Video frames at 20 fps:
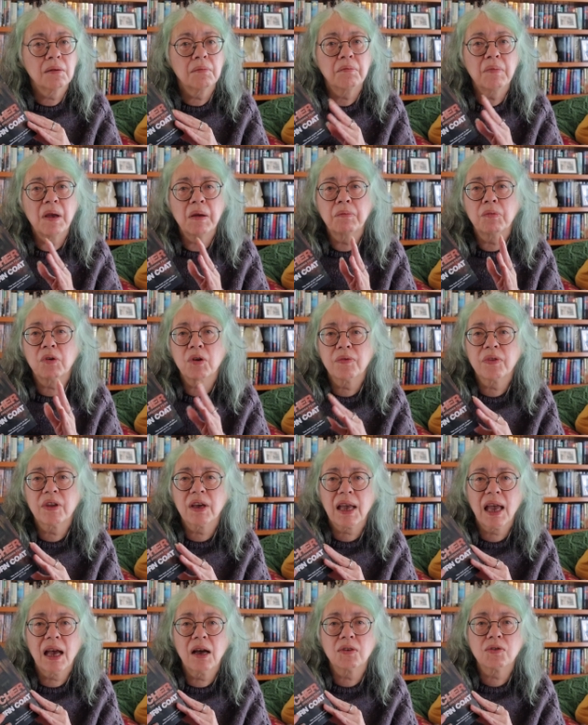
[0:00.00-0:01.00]
member of the
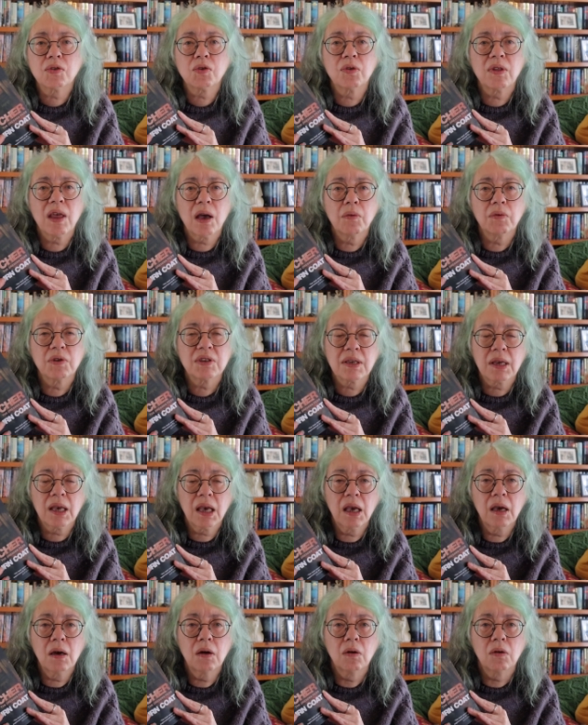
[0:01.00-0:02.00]
council that was
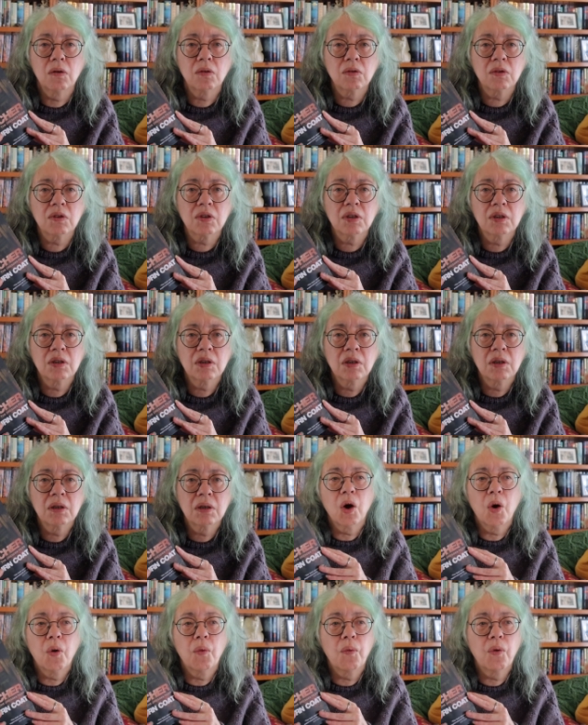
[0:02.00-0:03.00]
killed
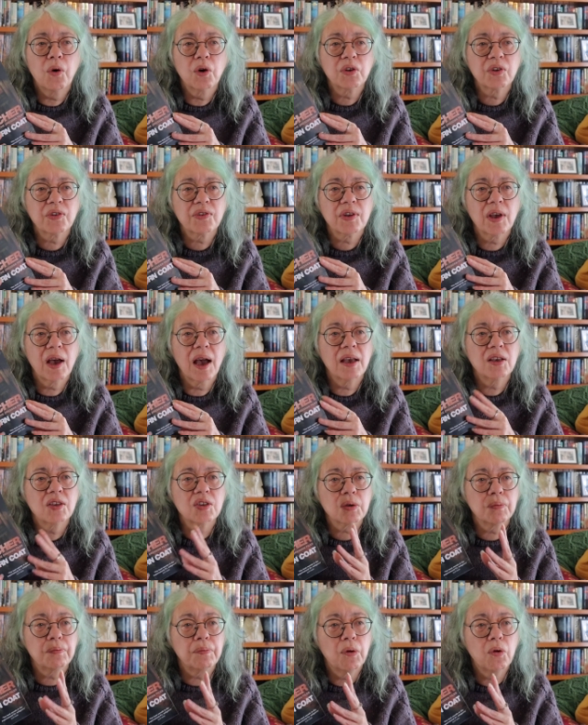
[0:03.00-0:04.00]
was a
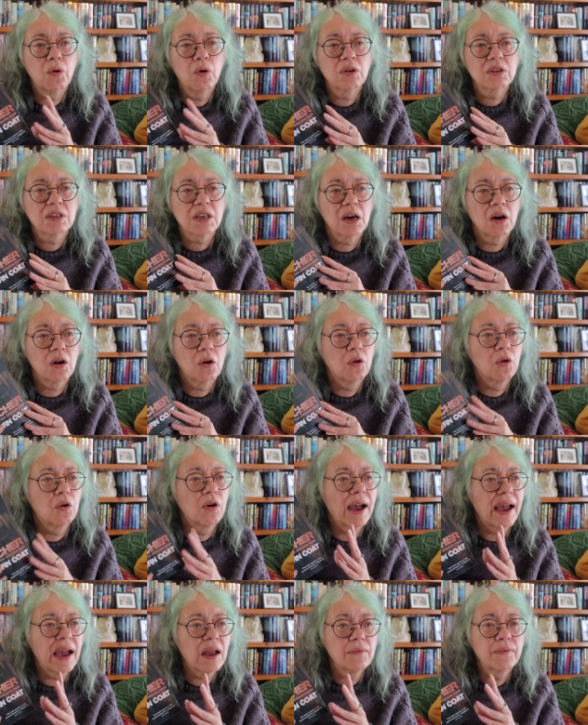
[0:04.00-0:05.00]
supporter
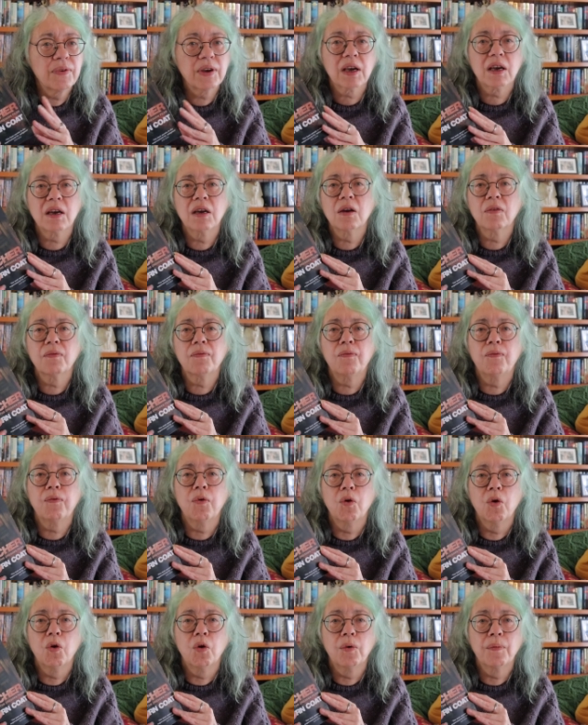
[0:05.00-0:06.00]
or advocate
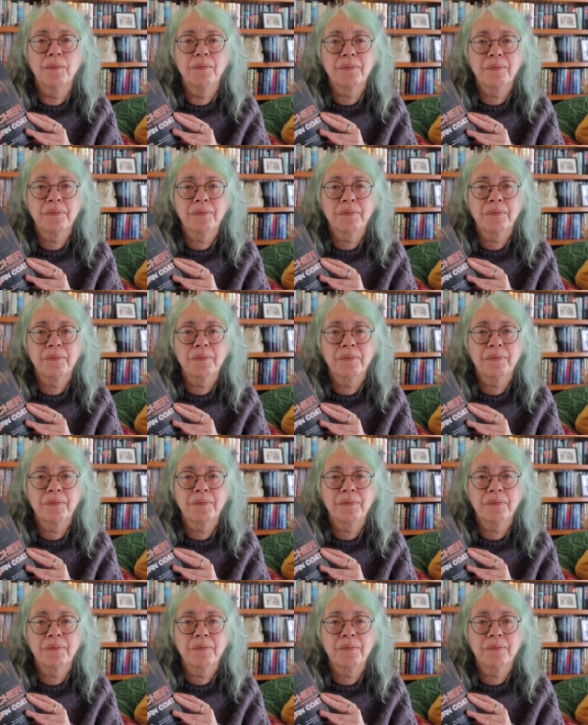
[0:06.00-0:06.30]
for